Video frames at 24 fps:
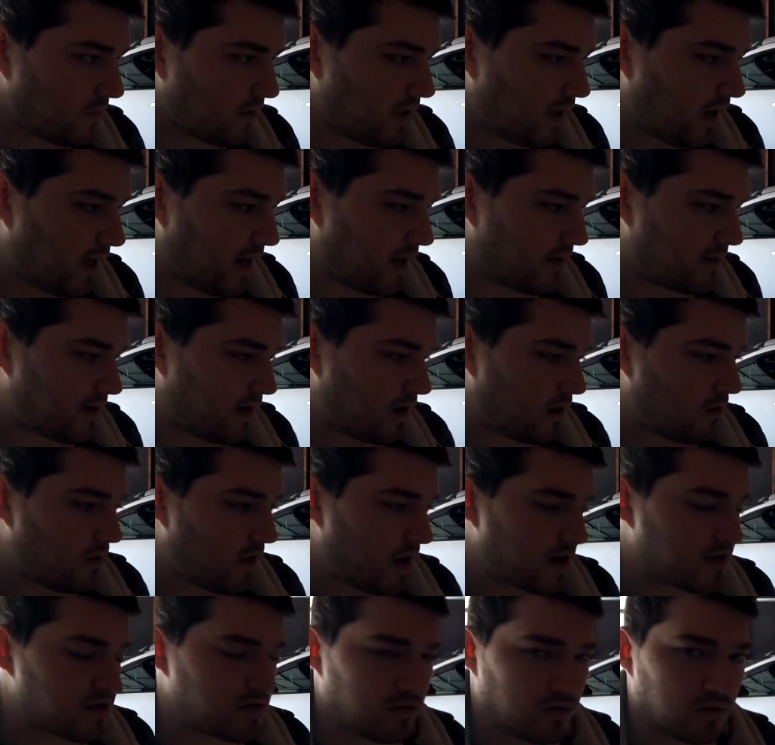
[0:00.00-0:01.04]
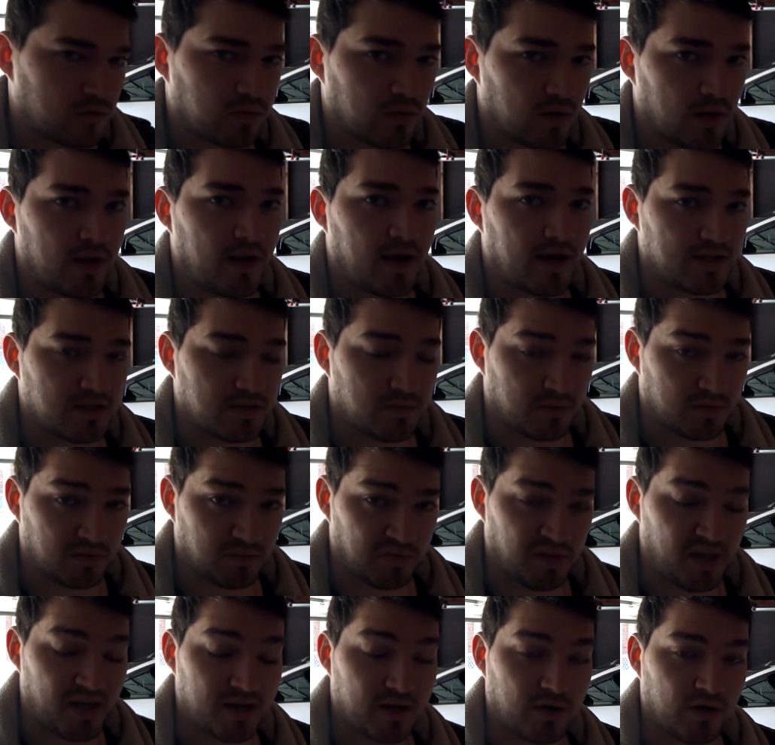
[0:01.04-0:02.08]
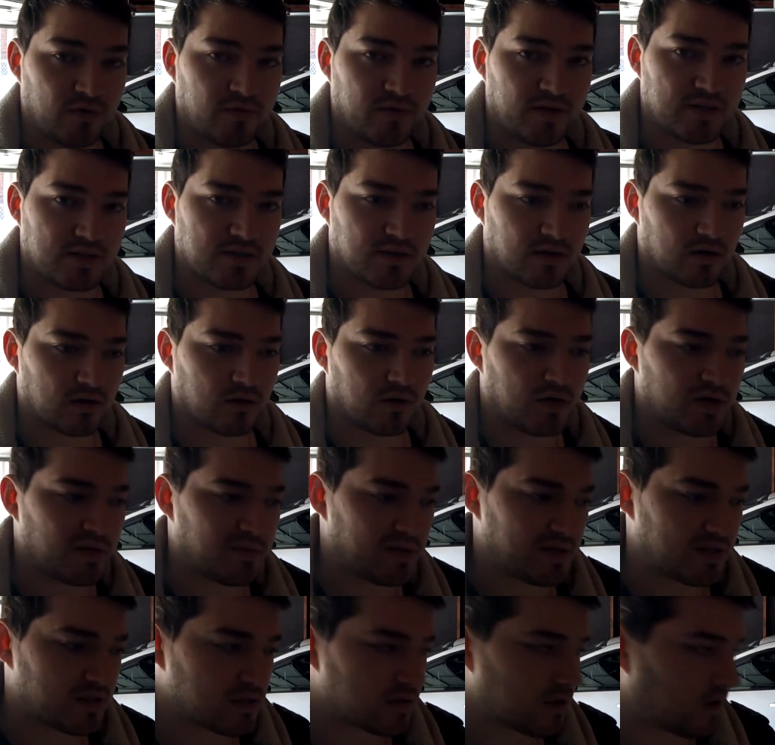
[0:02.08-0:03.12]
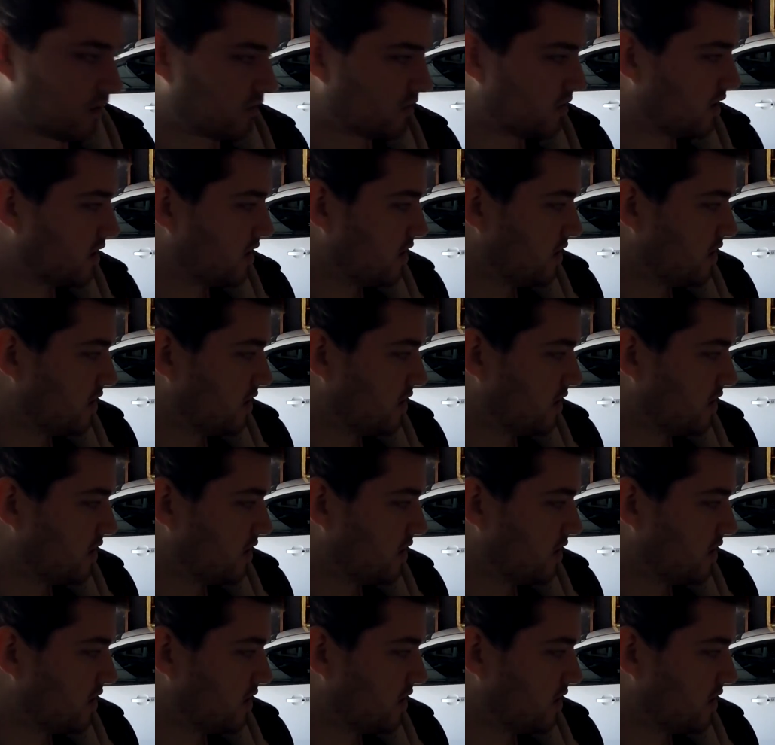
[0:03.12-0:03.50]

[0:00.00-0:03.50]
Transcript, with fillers: and that'll actually look really nice with the black hood vents that are going to be installed.